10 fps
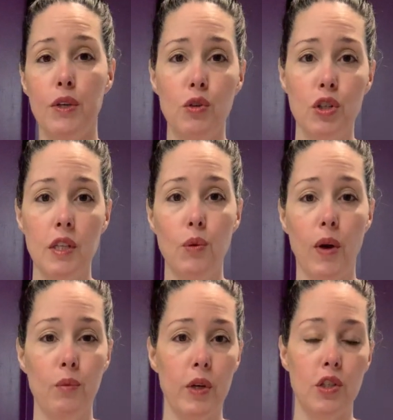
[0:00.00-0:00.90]
Usually
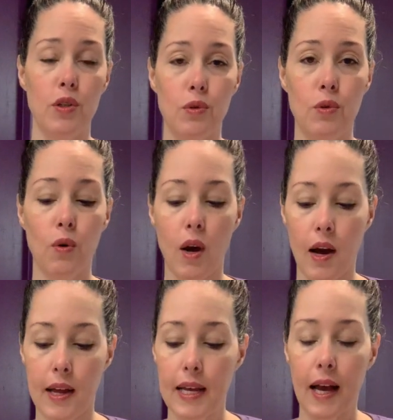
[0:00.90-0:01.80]
when we do
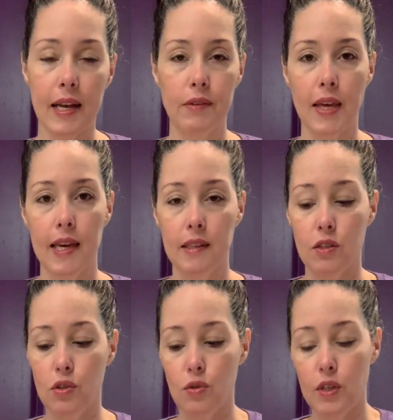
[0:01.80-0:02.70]
any kind of cake at the
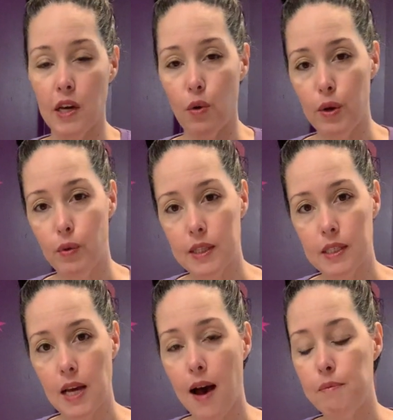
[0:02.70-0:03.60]
studio, we want the
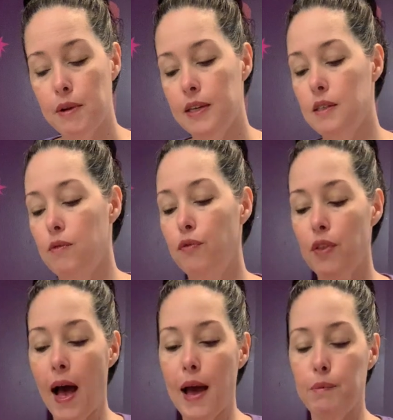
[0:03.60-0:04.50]
top nice and
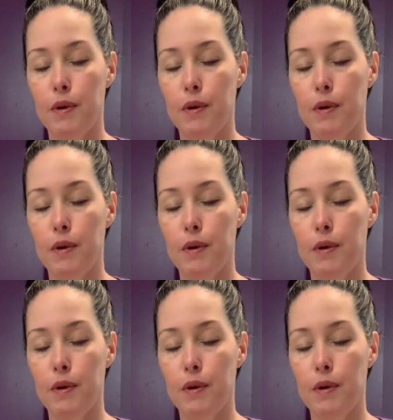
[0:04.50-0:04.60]
flat,